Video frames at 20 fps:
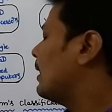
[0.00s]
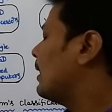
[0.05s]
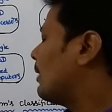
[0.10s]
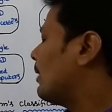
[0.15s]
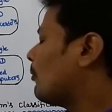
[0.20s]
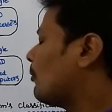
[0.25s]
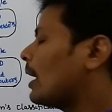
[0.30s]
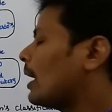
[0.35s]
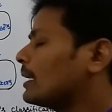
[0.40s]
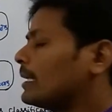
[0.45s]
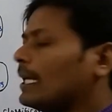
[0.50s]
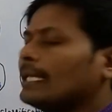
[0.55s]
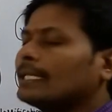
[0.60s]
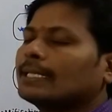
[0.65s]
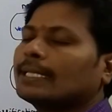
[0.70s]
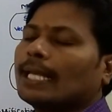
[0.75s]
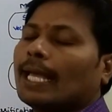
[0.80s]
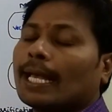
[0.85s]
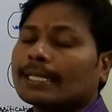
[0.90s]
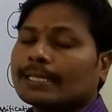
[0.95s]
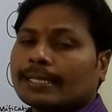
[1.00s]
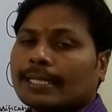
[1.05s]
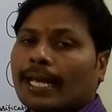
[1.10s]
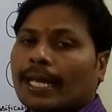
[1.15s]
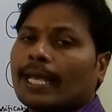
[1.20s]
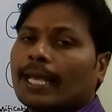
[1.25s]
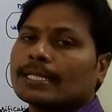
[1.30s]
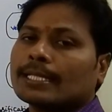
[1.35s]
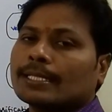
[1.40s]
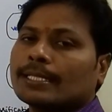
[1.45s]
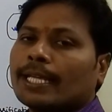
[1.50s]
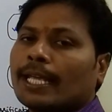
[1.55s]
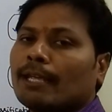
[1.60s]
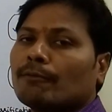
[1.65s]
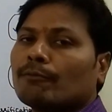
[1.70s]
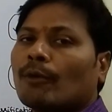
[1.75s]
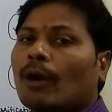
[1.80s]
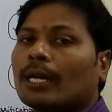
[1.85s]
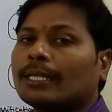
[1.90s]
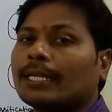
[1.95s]
What is SISD?
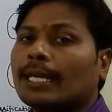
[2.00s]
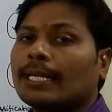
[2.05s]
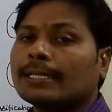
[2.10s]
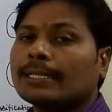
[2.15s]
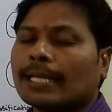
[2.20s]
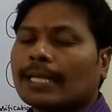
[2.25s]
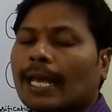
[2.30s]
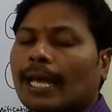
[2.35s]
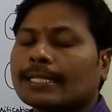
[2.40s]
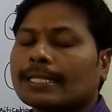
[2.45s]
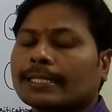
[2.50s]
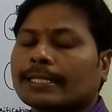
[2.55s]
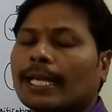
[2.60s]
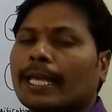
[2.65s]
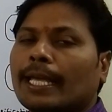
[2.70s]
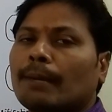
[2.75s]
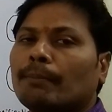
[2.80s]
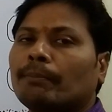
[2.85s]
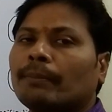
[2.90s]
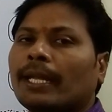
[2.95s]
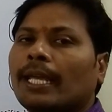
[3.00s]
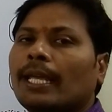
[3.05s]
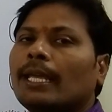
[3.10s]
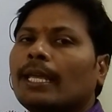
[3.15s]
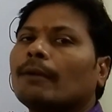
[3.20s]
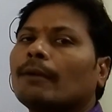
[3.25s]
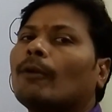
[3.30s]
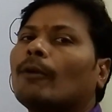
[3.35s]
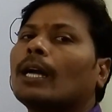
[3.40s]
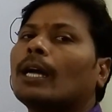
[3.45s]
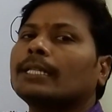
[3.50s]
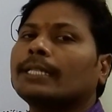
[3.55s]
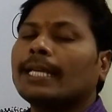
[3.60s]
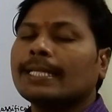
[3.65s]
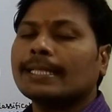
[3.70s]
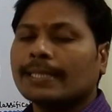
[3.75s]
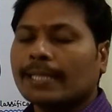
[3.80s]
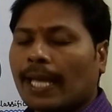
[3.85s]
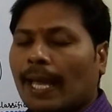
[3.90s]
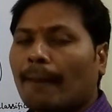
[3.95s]
What is SIMD? What is
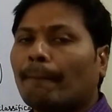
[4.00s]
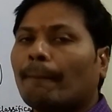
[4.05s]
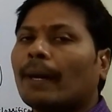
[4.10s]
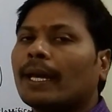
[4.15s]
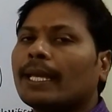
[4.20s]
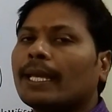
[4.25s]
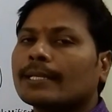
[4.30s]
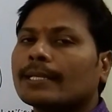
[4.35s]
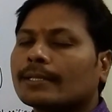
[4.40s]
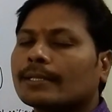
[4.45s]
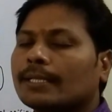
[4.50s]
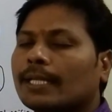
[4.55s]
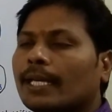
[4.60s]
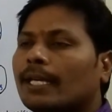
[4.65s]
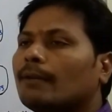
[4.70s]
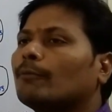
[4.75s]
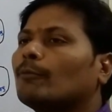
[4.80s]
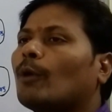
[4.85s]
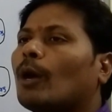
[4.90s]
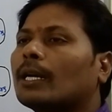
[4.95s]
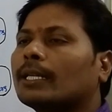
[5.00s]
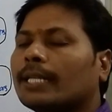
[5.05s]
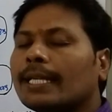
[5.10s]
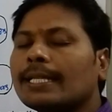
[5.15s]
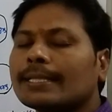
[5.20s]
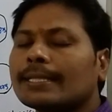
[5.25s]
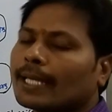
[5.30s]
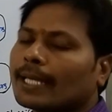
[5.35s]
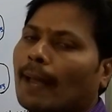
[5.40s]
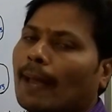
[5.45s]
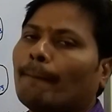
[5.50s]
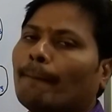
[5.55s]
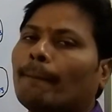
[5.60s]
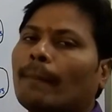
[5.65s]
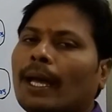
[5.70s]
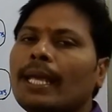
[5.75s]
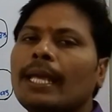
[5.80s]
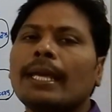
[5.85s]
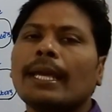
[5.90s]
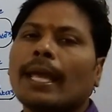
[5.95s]
MISD? What is
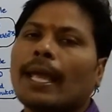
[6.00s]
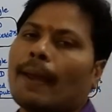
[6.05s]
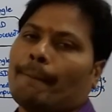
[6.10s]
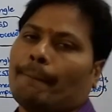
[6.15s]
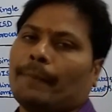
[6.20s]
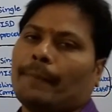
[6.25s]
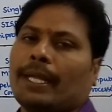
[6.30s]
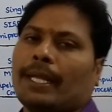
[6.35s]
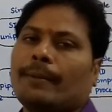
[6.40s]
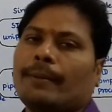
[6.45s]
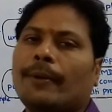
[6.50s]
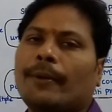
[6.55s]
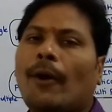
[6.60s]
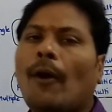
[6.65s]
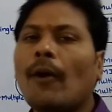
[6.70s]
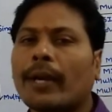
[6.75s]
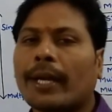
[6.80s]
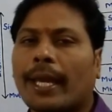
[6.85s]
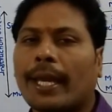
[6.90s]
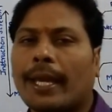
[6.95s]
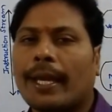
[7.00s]
MIMD? Okay.